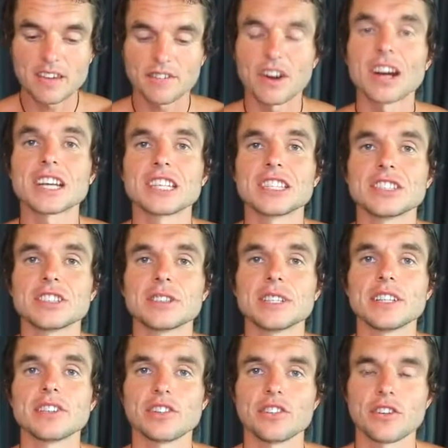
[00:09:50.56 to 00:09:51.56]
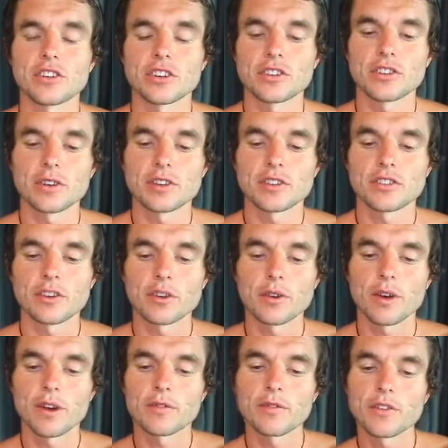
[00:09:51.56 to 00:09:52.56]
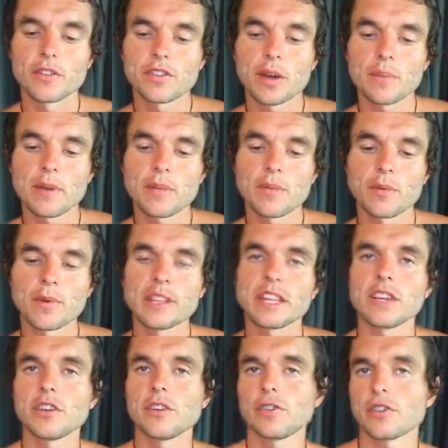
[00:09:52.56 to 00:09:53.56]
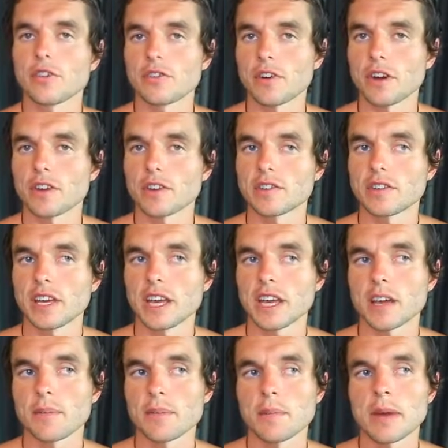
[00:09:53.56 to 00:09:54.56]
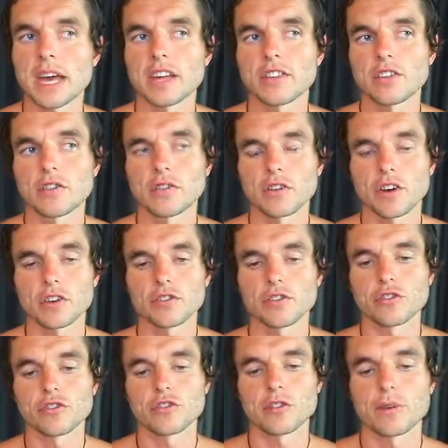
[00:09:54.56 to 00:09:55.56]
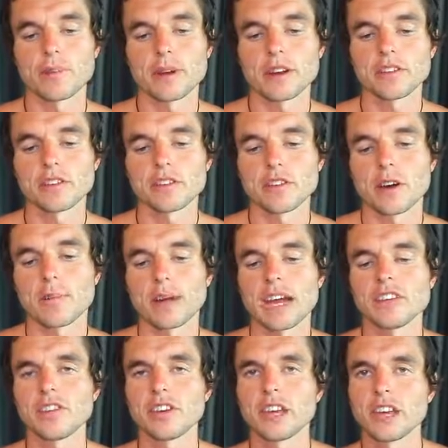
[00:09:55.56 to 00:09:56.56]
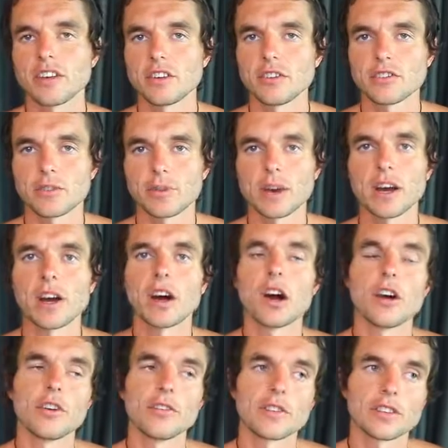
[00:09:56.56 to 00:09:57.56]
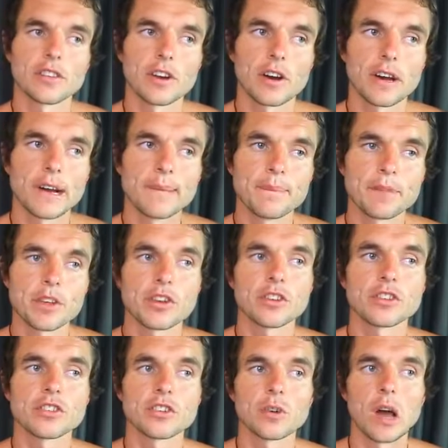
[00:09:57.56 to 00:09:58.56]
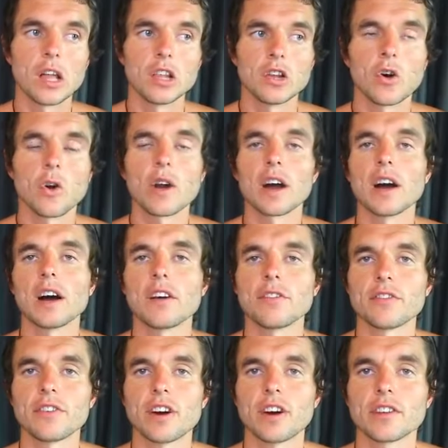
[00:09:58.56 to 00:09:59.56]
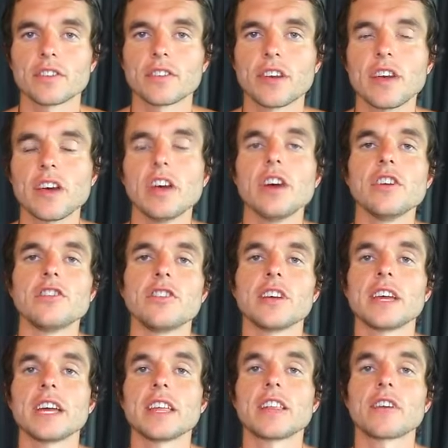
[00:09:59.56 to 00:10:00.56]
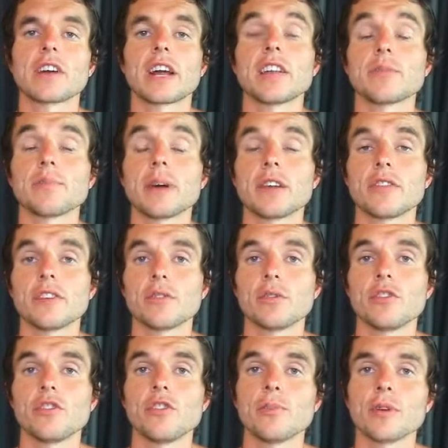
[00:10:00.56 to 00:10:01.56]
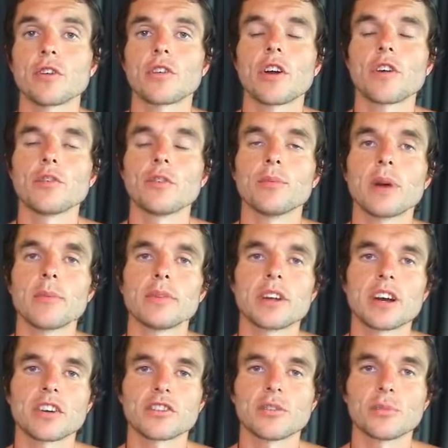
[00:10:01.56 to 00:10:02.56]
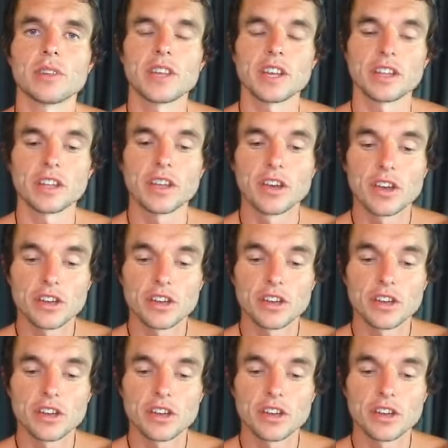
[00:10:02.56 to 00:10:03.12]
if I can do it, you could do it too. And for some people, when they're new to fasting, it can be better to fast for shorter periods of time. But as you get used to it over time, you can do a longer fast, so you can get the greatest benefits of human growth hormone production within